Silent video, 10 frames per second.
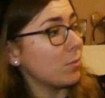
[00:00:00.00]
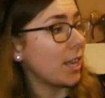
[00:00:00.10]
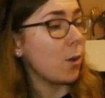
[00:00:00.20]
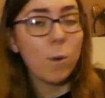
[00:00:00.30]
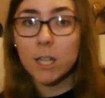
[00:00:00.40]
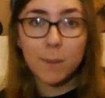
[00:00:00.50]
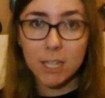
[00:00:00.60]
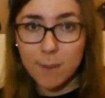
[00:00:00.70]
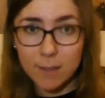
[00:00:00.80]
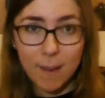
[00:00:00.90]
saying World's
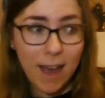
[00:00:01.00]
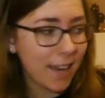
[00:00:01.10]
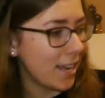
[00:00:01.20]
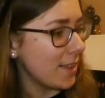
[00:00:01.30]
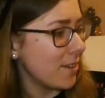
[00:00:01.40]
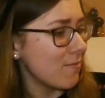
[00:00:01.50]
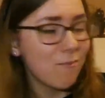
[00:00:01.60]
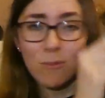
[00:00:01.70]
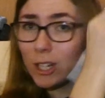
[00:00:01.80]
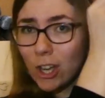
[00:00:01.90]
Biggest Mouse Party and then
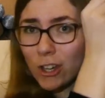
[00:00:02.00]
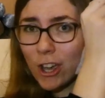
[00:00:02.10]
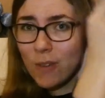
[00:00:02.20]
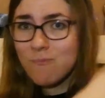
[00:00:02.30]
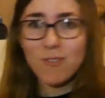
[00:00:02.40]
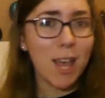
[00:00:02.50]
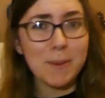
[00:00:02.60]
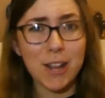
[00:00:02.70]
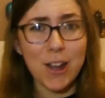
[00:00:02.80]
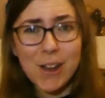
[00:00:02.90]
the logo? Let
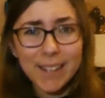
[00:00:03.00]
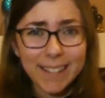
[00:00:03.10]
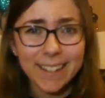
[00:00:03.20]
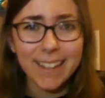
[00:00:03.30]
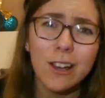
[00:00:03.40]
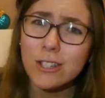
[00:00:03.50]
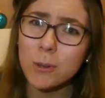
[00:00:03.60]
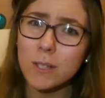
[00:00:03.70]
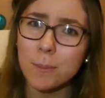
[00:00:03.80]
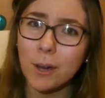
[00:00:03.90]
me know. I
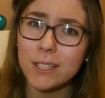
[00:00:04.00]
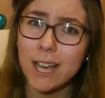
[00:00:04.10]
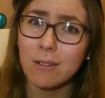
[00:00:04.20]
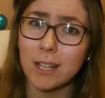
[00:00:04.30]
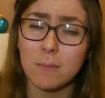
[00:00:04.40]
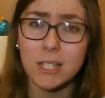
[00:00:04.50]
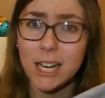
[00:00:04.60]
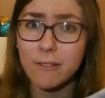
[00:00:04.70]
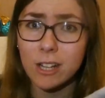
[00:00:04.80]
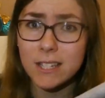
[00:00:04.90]
also want to point out that the
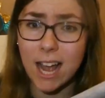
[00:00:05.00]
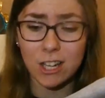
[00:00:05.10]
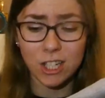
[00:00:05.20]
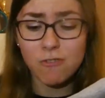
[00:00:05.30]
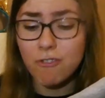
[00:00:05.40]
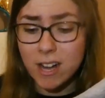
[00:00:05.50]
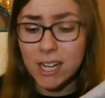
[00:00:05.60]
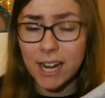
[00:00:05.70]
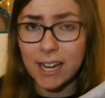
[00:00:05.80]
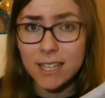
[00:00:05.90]
material is actually
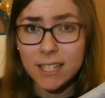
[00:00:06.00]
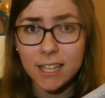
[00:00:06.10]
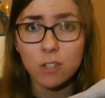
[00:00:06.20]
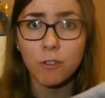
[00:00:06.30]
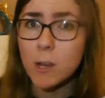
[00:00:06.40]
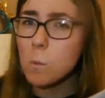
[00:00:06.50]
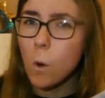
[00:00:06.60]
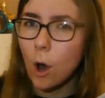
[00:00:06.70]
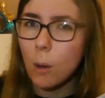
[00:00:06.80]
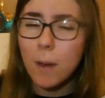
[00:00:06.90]
really nice. Like, it's really
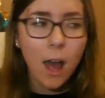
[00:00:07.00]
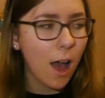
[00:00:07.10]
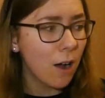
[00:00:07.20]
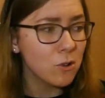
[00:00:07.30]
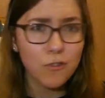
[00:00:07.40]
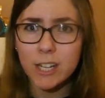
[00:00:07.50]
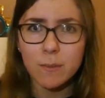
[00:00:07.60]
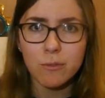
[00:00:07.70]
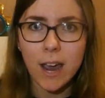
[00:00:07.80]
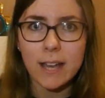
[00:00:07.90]
warm. I was really
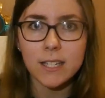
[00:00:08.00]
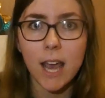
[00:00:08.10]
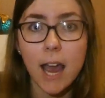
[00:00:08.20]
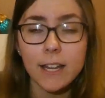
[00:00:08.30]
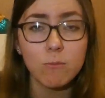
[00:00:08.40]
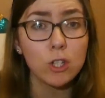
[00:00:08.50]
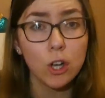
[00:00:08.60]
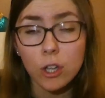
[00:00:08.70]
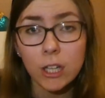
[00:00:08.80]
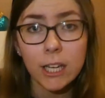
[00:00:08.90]
impressed, and it was
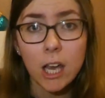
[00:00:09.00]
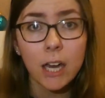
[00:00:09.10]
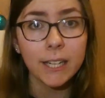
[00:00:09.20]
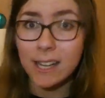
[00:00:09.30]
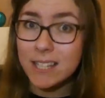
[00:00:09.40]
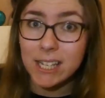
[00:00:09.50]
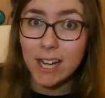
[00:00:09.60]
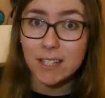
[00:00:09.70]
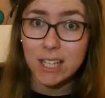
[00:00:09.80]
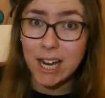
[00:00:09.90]
only
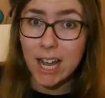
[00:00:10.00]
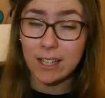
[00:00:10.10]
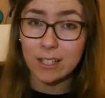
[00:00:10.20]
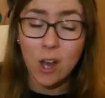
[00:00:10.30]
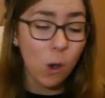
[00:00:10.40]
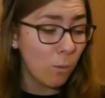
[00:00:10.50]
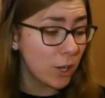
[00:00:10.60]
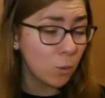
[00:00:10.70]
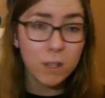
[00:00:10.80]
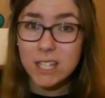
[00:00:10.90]
$19.99,
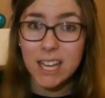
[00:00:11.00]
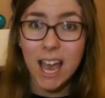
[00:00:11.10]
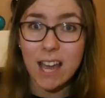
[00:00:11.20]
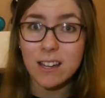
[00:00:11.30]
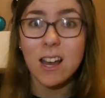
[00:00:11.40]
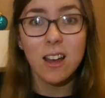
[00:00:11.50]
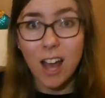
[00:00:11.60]
which once again